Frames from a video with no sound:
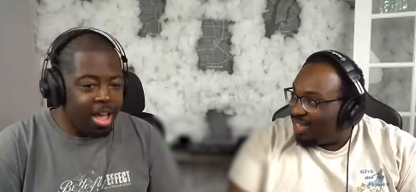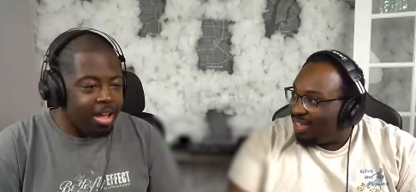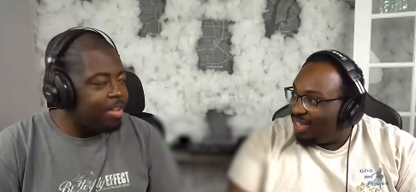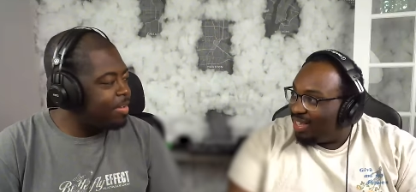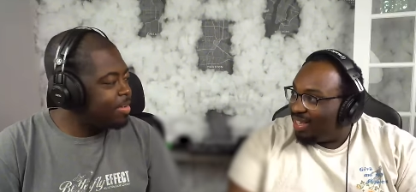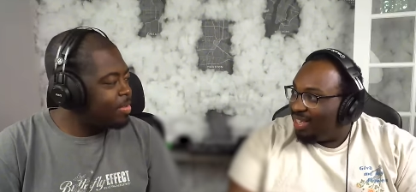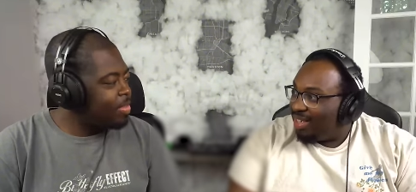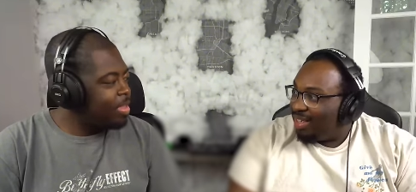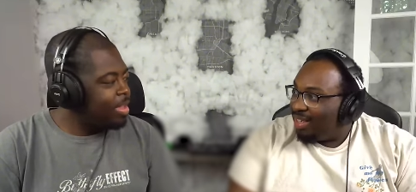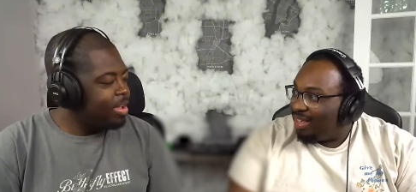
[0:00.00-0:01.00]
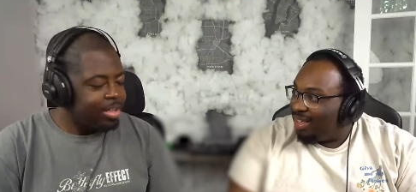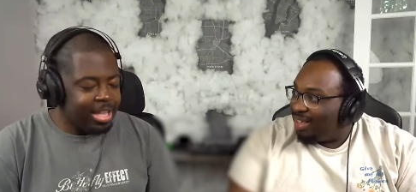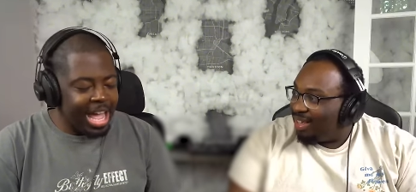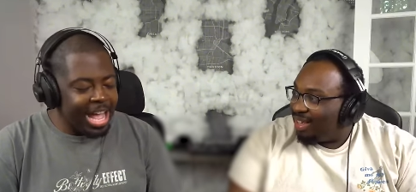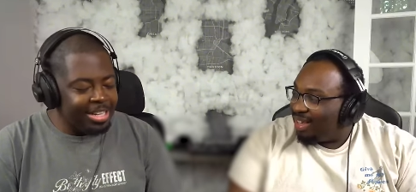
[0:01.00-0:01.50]
Speaker 1: Yeah,
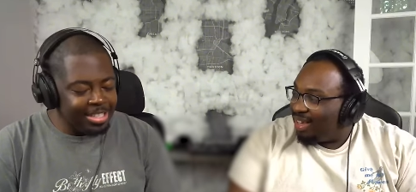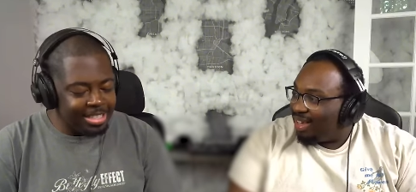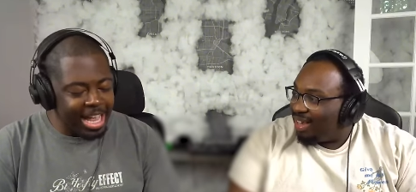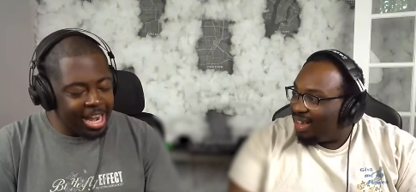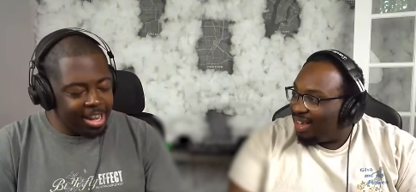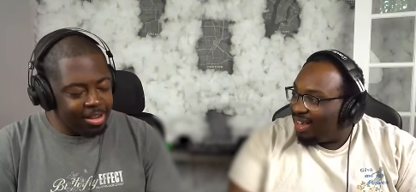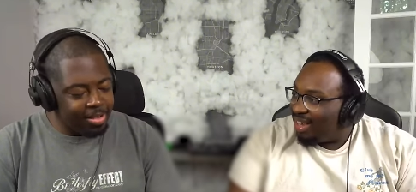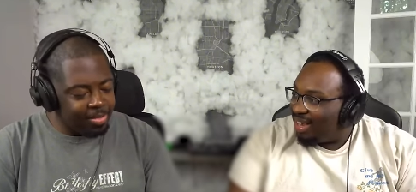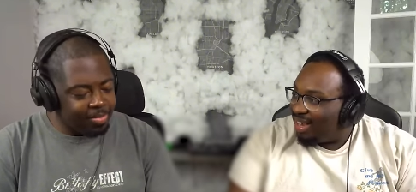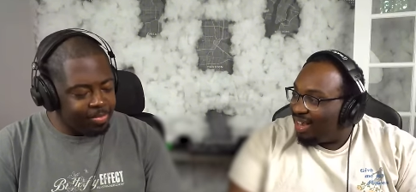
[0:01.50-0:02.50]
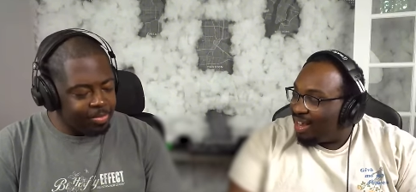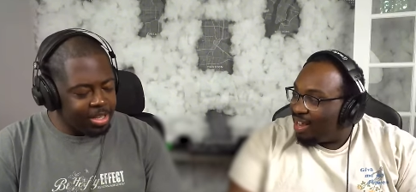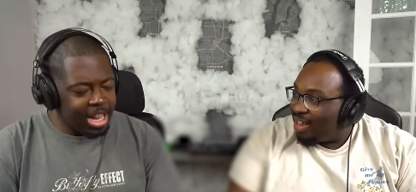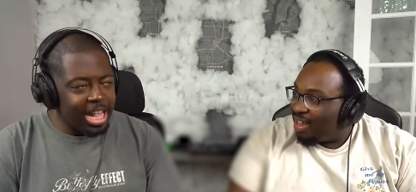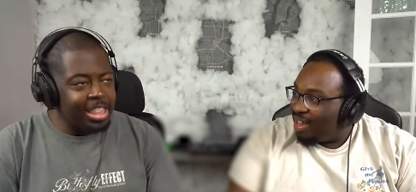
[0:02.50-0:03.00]
Cassie said it,
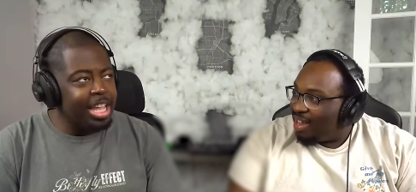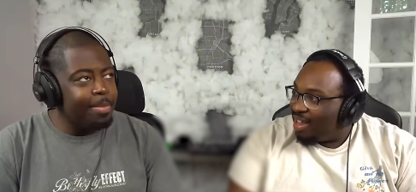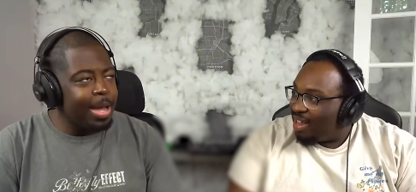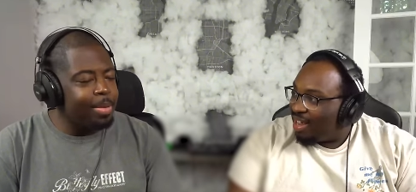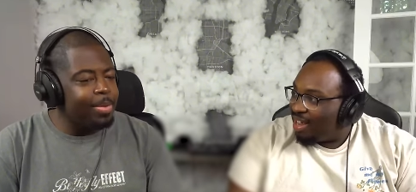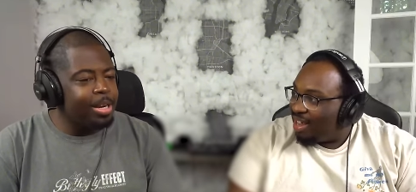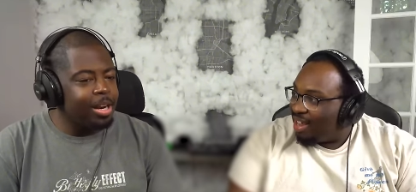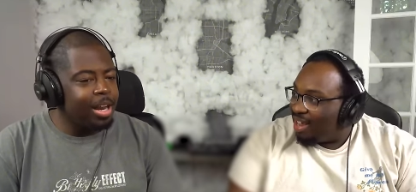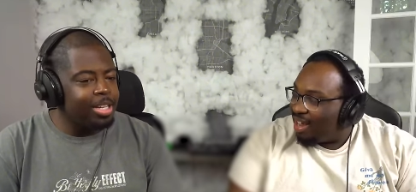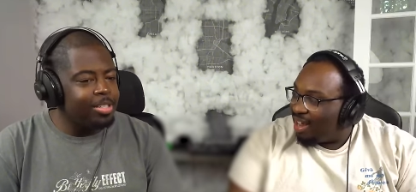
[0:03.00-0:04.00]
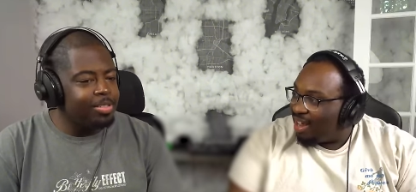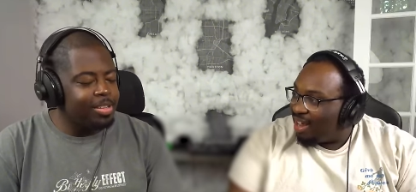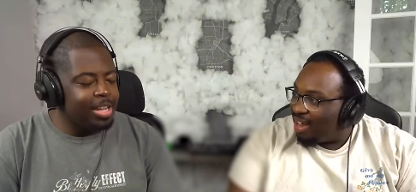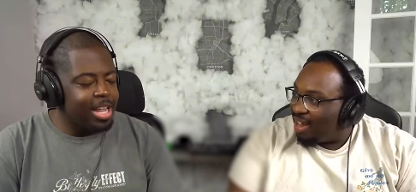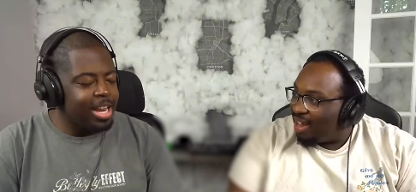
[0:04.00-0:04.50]
and I think it might have been in a lawsuit.
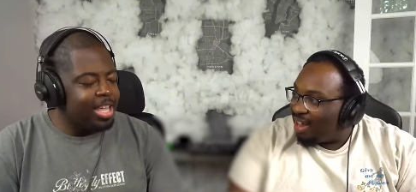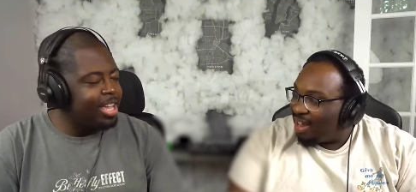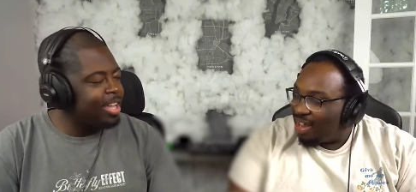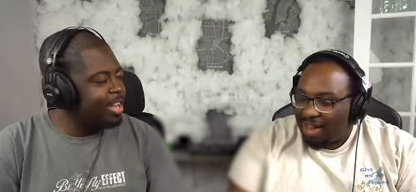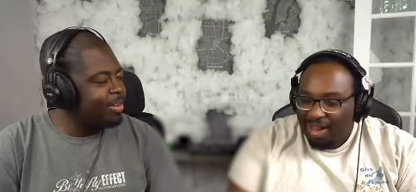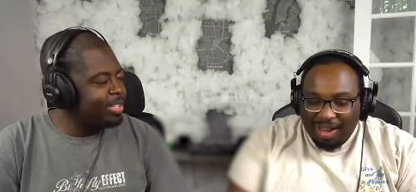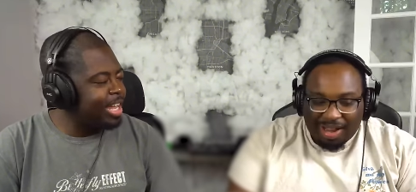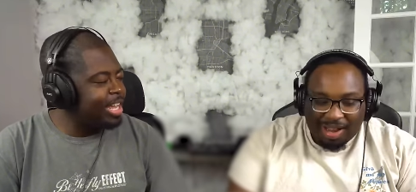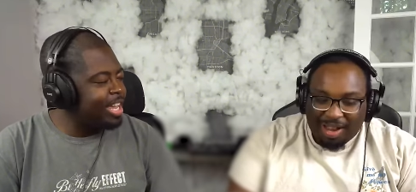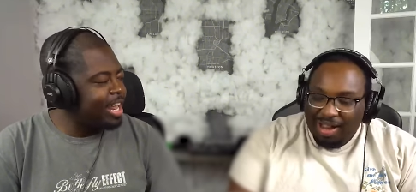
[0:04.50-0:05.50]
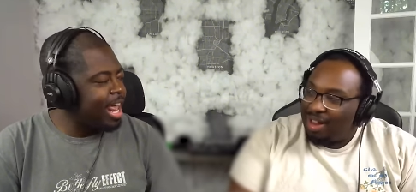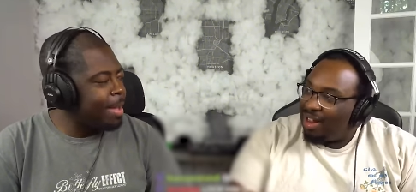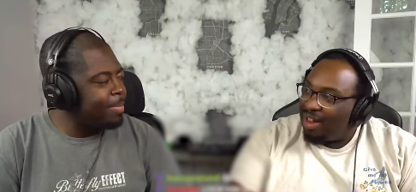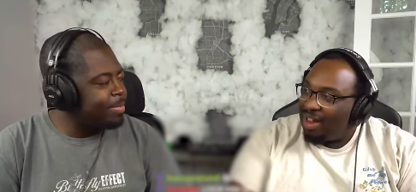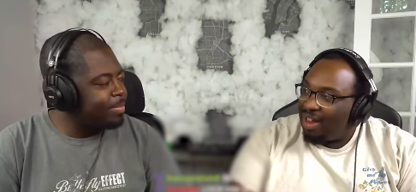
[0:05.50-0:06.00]
And then Kid Cudi was like, "Yeah, that
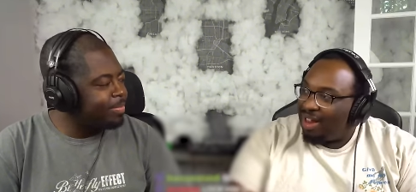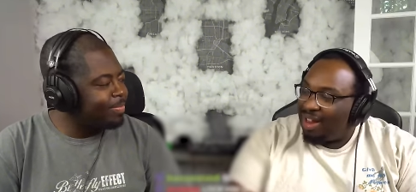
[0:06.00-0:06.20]
happened."